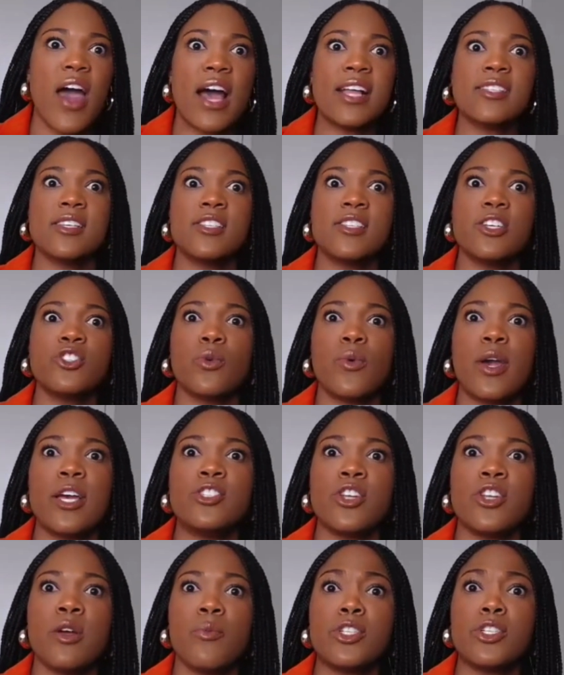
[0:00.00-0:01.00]
That's a
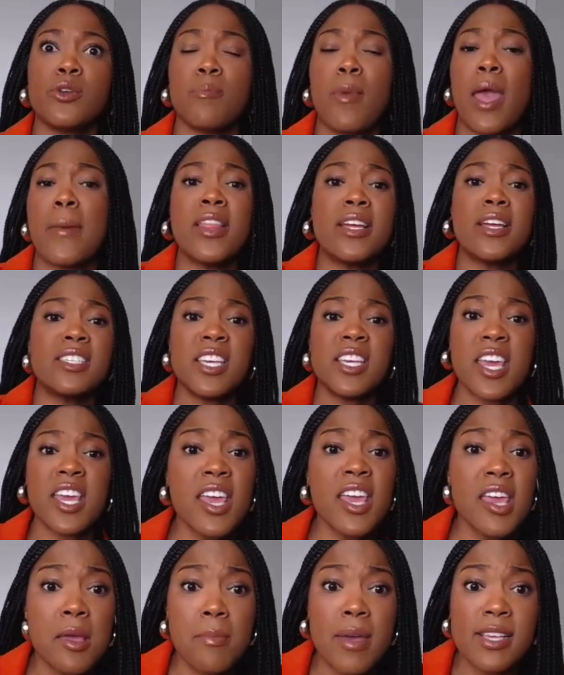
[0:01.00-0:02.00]
situation in which maybe the
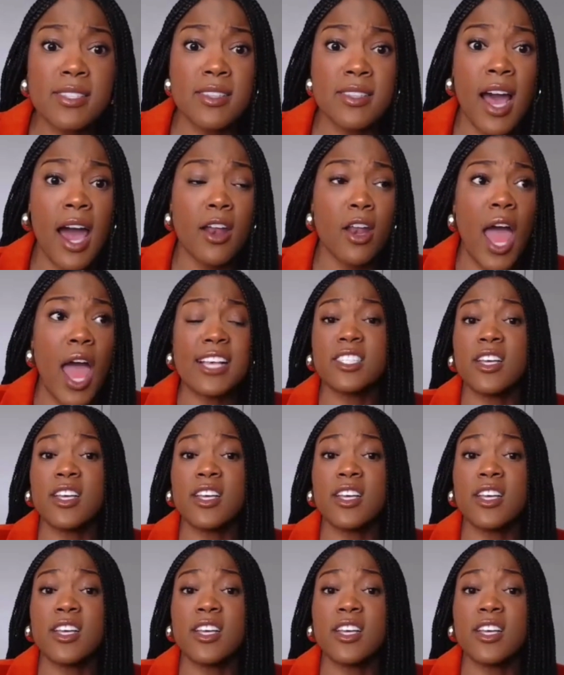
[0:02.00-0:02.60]
team is not